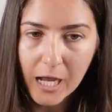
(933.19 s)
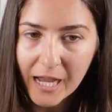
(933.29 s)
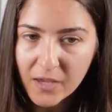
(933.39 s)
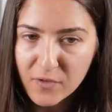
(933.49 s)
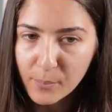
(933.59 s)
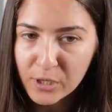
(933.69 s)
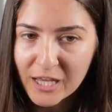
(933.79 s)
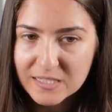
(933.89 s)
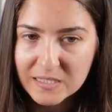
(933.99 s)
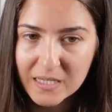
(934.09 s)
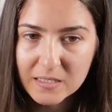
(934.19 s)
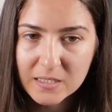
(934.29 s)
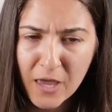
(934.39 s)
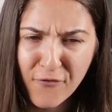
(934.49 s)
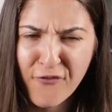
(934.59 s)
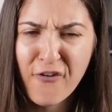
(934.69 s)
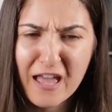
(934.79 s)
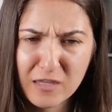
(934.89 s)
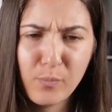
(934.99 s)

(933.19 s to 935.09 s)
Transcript: I have a +6, a fat